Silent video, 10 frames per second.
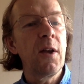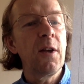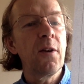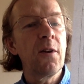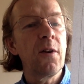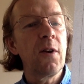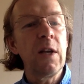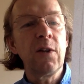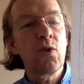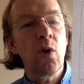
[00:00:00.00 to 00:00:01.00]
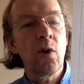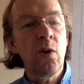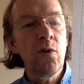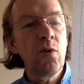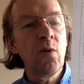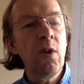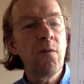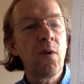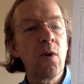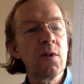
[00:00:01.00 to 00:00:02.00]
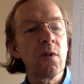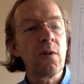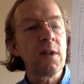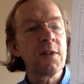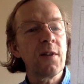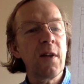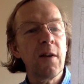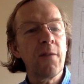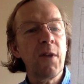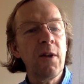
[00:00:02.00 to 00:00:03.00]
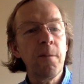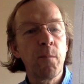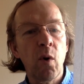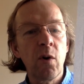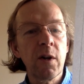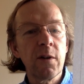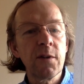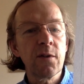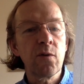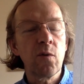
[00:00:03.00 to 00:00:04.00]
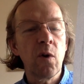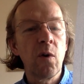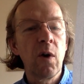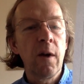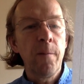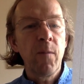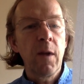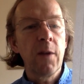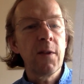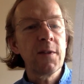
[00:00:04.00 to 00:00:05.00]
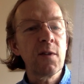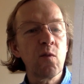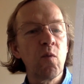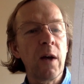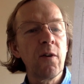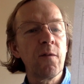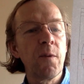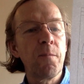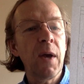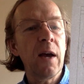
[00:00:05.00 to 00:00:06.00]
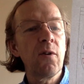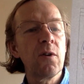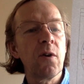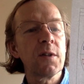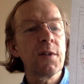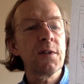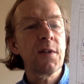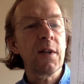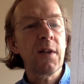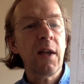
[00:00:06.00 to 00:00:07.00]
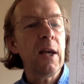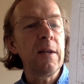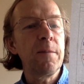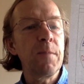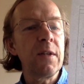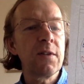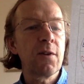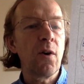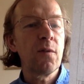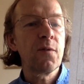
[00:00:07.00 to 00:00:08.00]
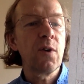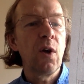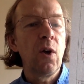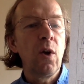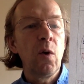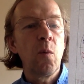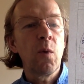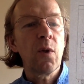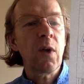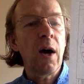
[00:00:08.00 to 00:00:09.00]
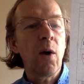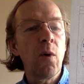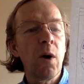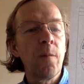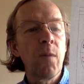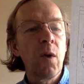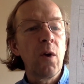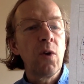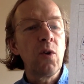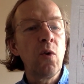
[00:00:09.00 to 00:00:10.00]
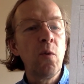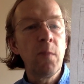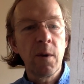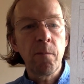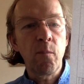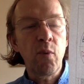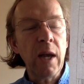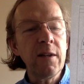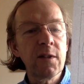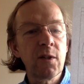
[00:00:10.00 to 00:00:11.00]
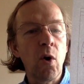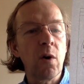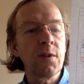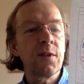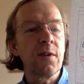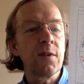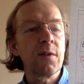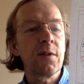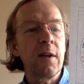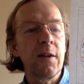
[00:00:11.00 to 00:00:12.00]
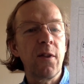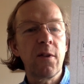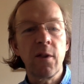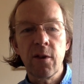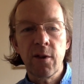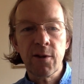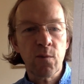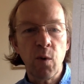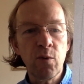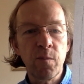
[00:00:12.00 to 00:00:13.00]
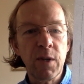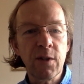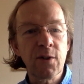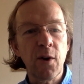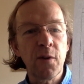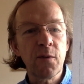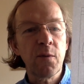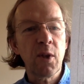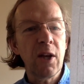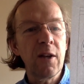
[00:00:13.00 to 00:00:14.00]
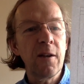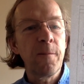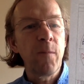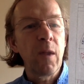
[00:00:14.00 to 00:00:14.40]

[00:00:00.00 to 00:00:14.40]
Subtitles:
in an eternal universe, or does it have any borders, And this is one of the paradoxes that can't be solved with our human brain sources. And this won't be solved with any